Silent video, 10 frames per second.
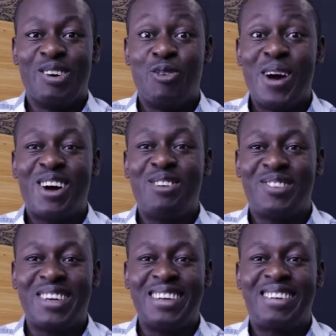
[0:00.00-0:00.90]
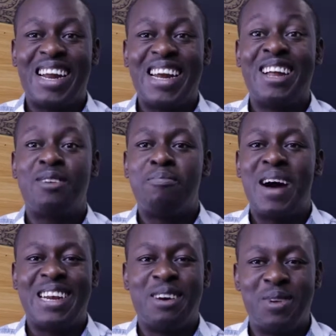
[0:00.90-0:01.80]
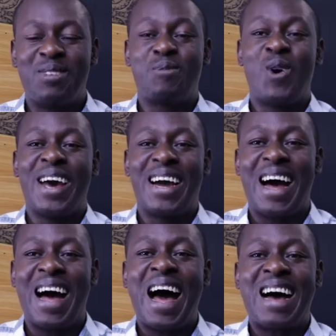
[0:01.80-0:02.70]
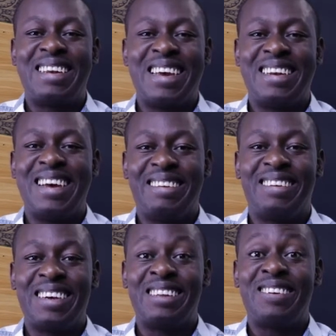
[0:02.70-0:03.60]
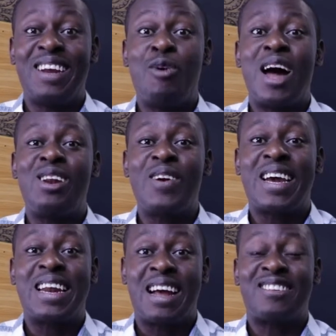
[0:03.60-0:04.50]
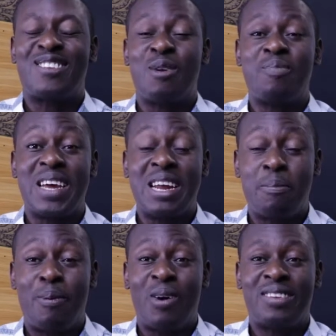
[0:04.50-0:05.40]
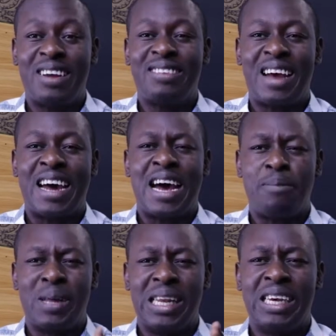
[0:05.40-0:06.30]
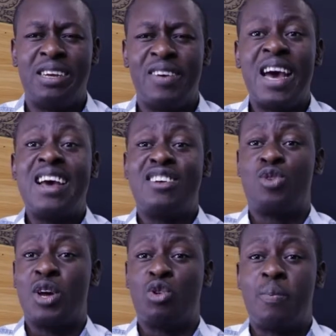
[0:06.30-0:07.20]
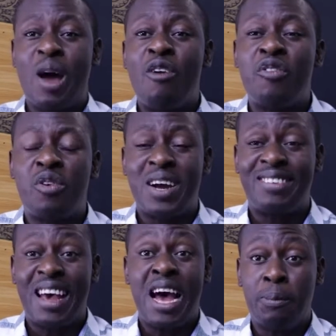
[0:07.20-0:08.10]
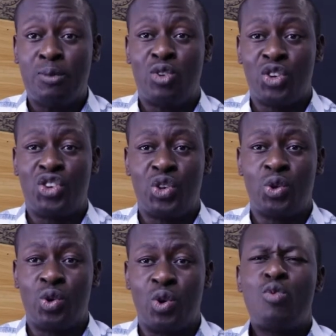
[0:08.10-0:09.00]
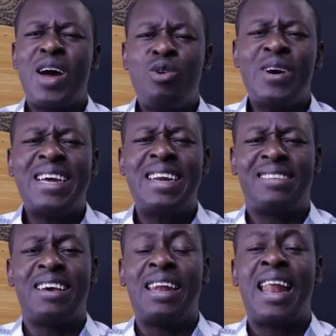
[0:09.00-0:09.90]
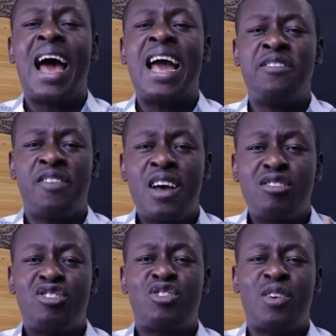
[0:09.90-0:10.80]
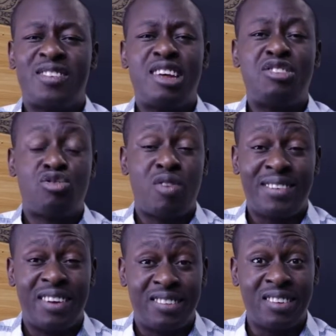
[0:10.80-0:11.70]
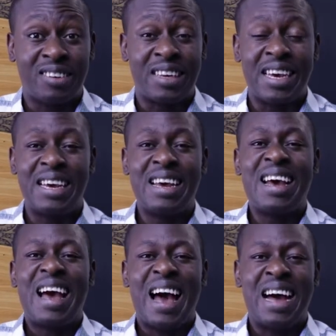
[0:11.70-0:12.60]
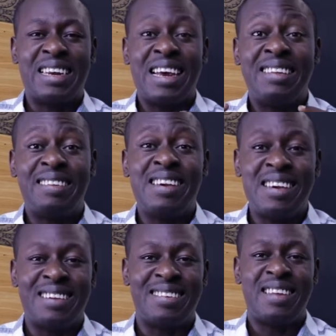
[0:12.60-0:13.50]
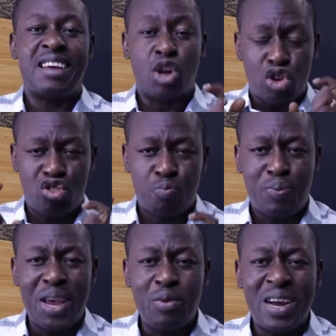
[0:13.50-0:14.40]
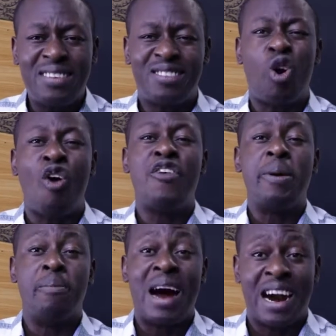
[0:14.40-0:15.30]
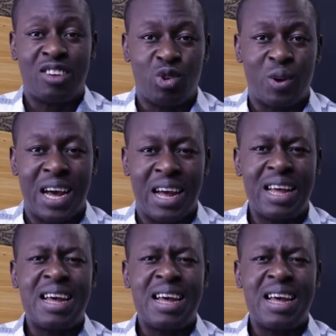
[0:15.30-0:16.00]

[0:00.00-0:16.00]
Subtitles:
Welcome to the channel. My name is Gboyega Adedeji. Today we are looking at something important and I believe is going to be of great help to you. We are looking at a life success strategy today, and it is the spirit of a marathoner.